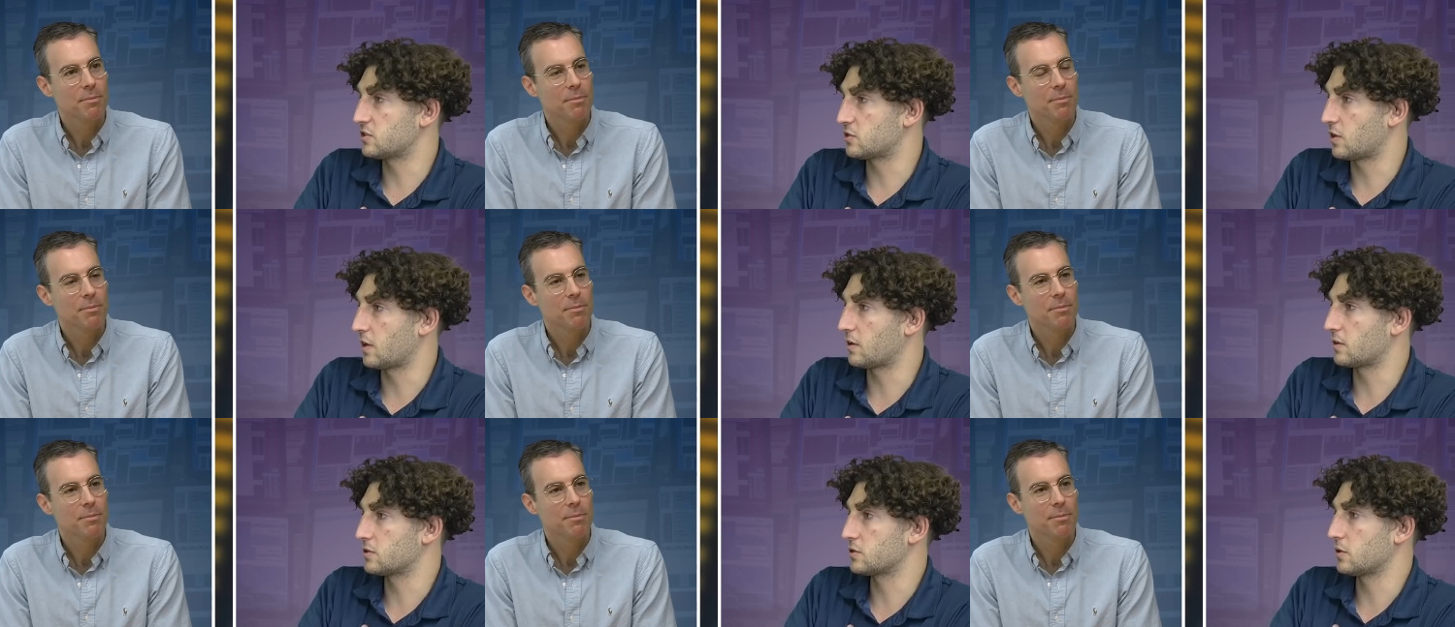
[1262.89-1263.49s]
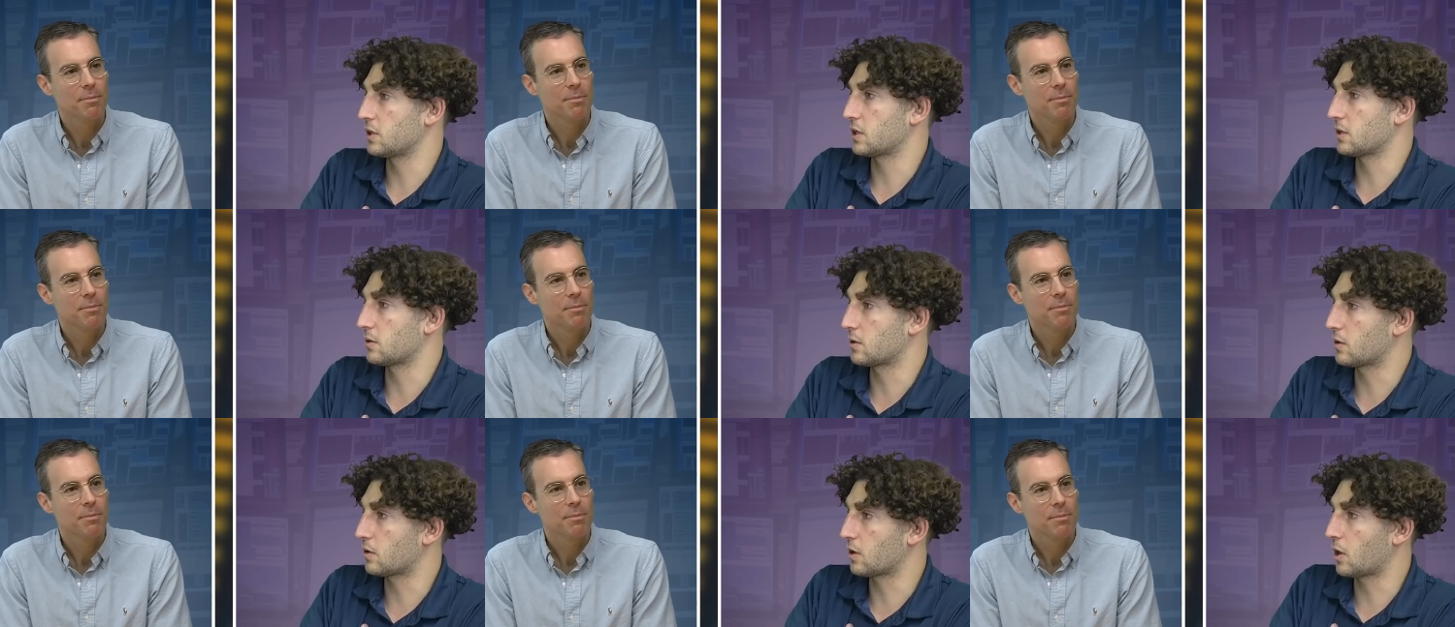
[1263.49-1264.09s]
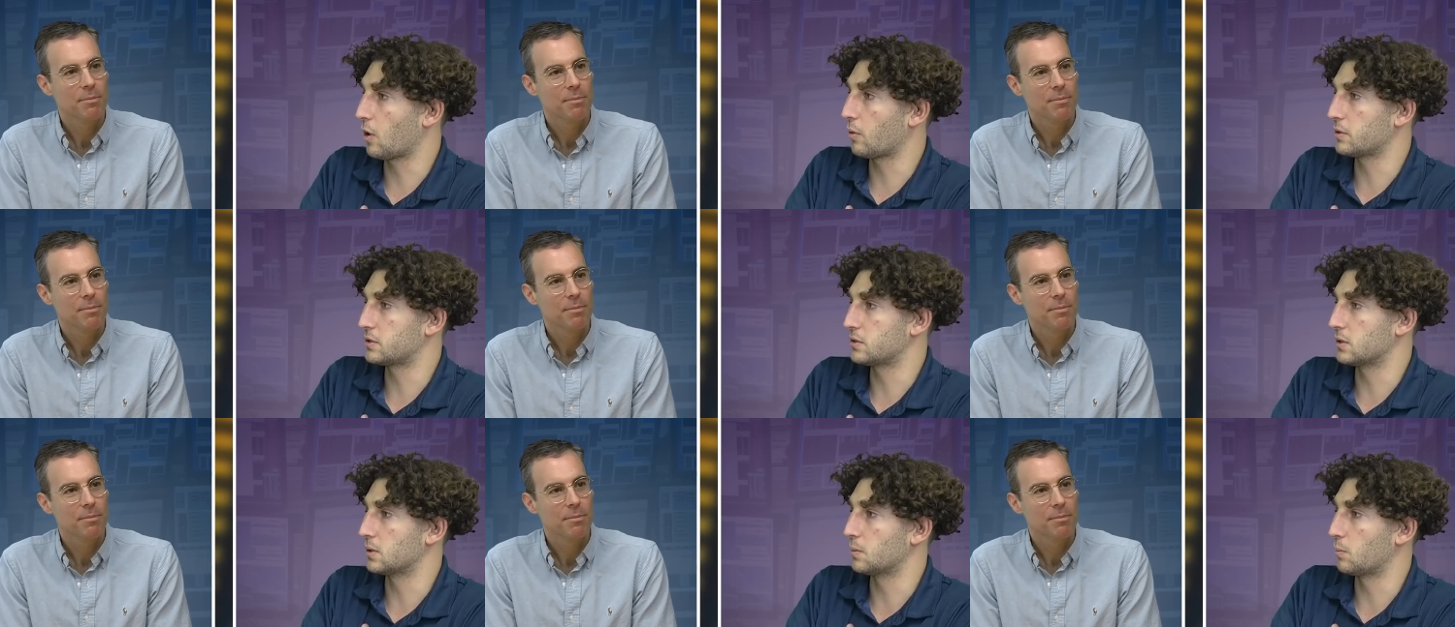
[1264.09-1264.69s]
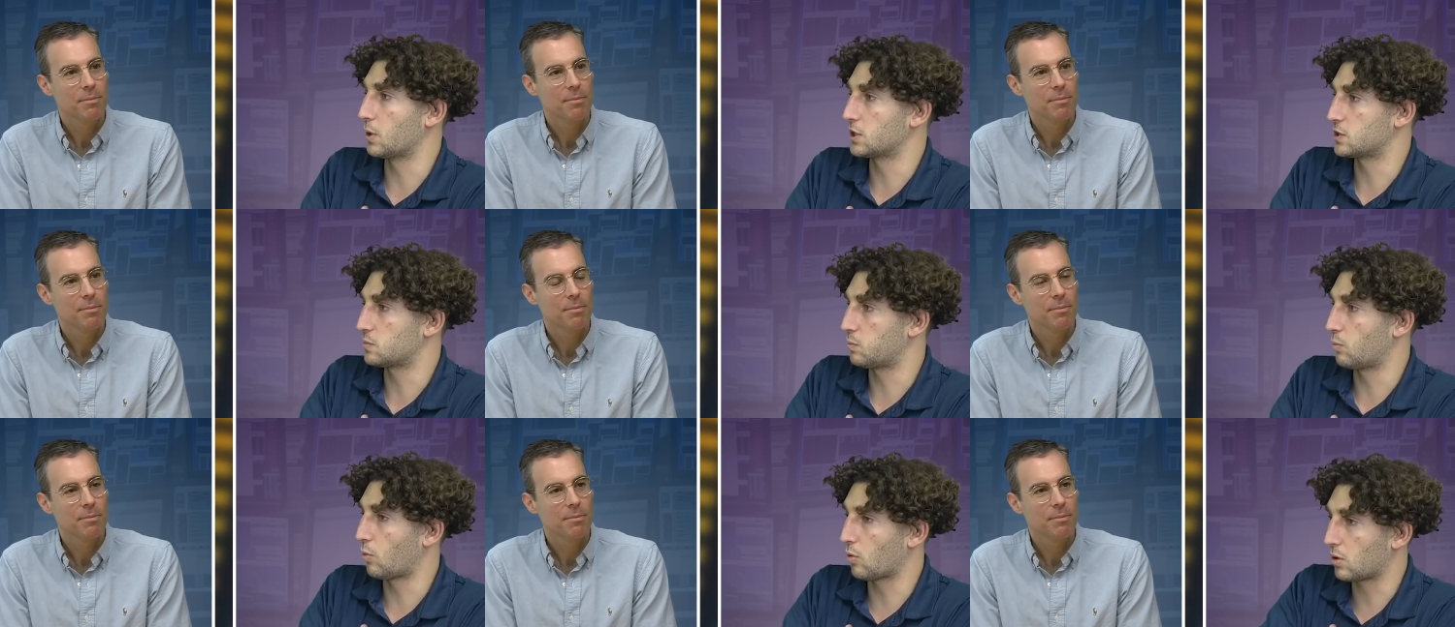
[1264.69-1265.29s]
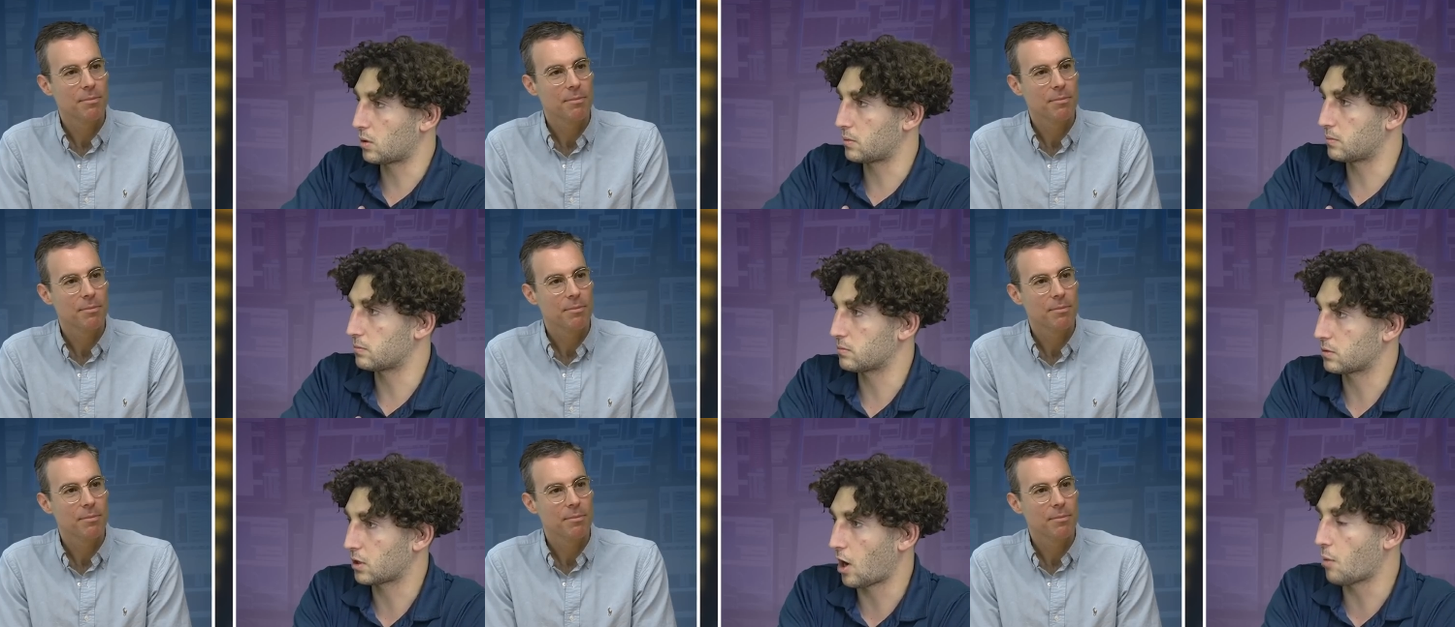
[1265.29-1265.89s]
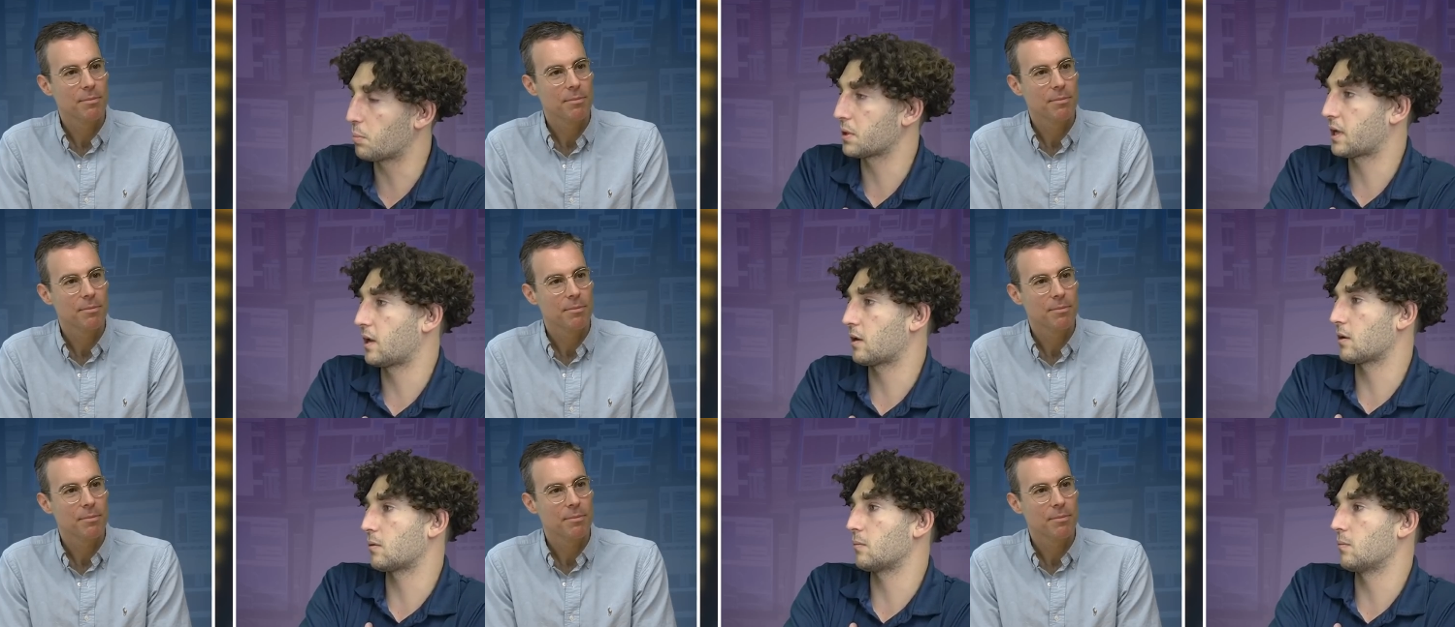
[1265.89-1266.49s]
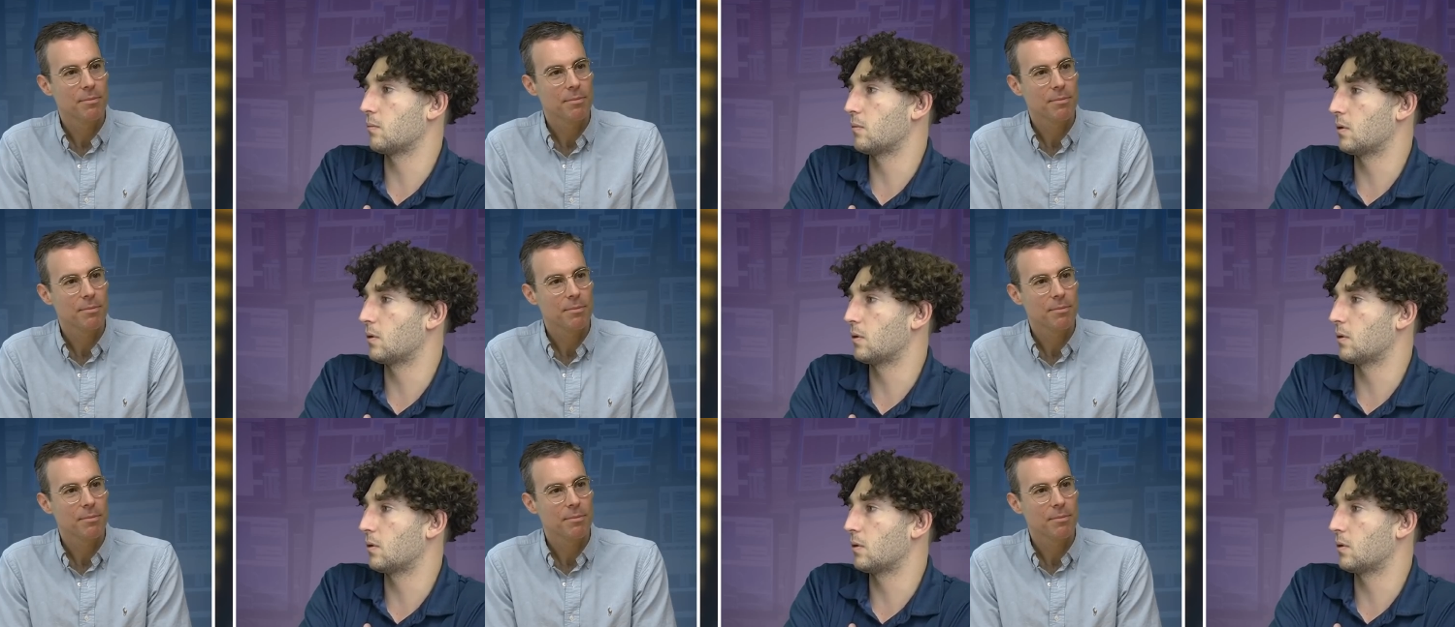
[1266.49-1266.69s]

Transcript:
Speaker 1: trader, so you can go into a much more complicated